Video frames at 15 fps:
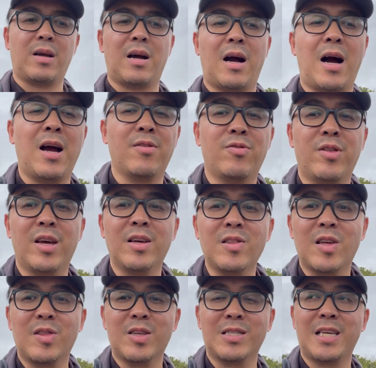I think
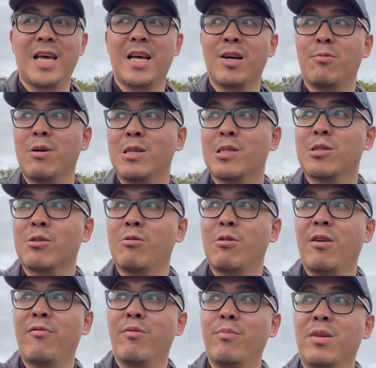that the takeaway
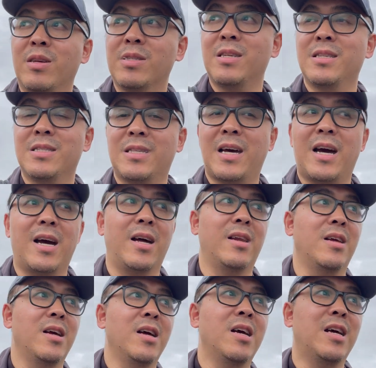story from this is that
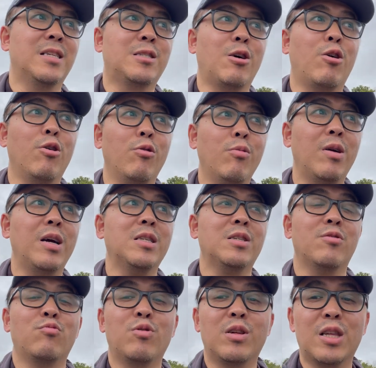it's always
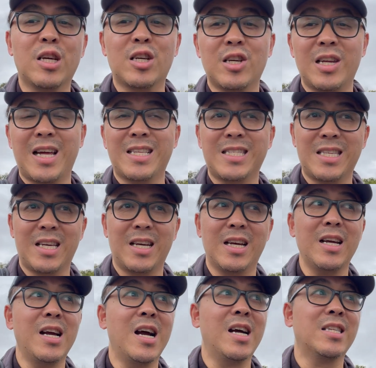a really good idea
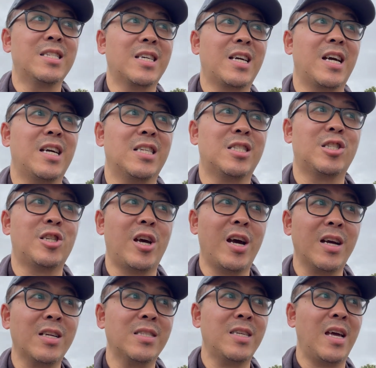to get
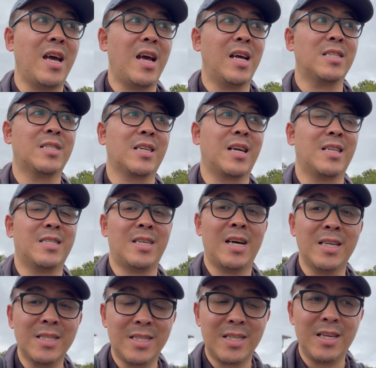checked and to get
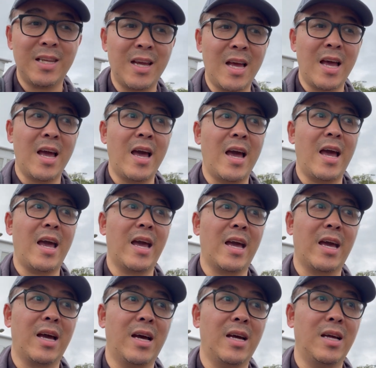tested
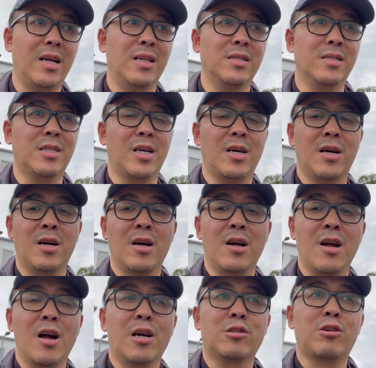and
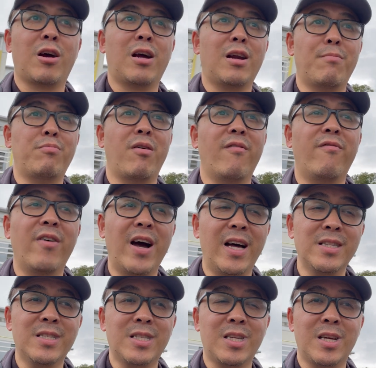try to
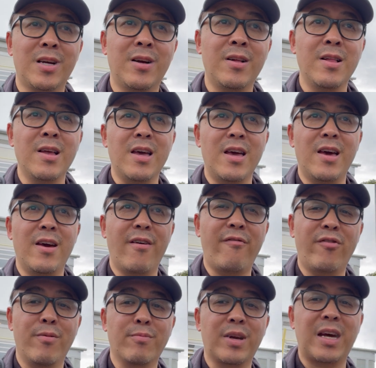prevent it
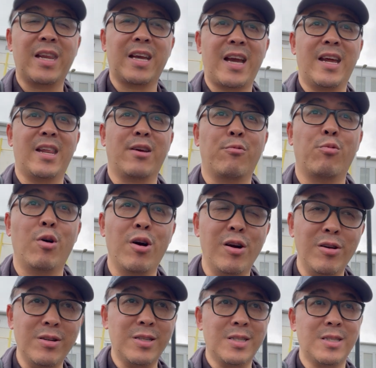from getting any
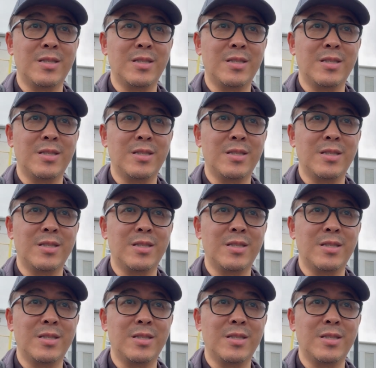worse.